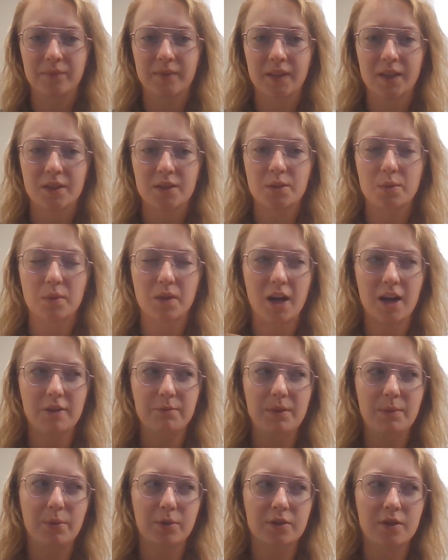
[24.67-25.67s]
So a lot of
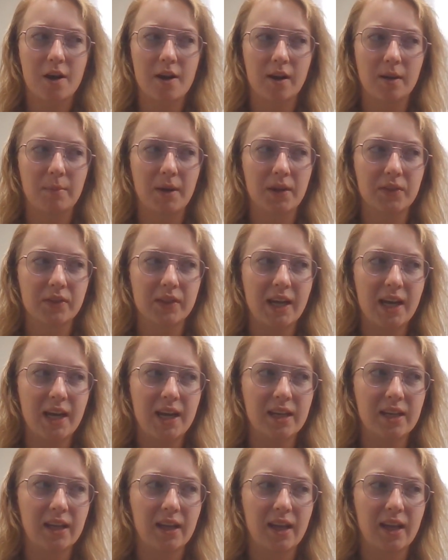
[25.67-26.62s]
people talk about that,